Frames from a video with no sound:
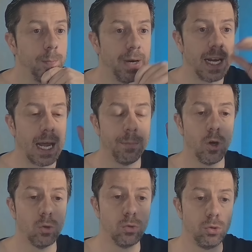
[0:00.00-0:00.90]
But I'm
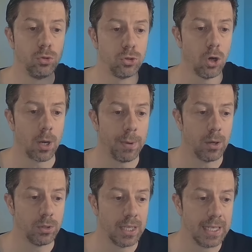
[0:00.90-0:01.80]
going to talk
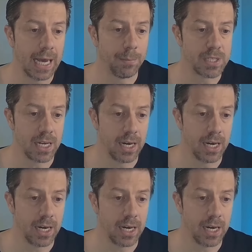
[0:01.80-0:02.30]
about the upside